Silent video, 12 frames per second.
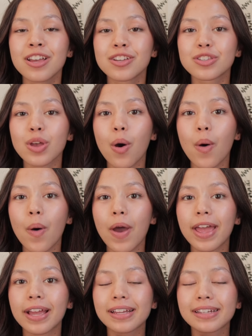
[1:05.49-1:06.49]
so
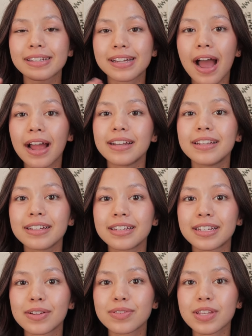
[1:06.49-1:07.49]
it kind
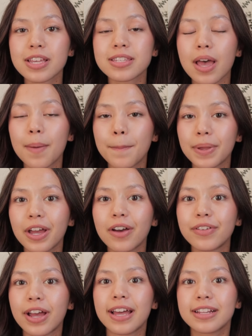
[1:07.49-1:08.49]
of gives us a bit
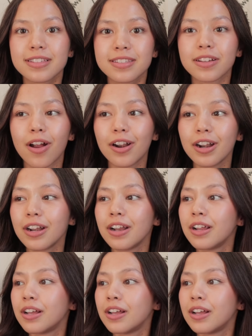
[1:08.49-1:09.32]
of a head start.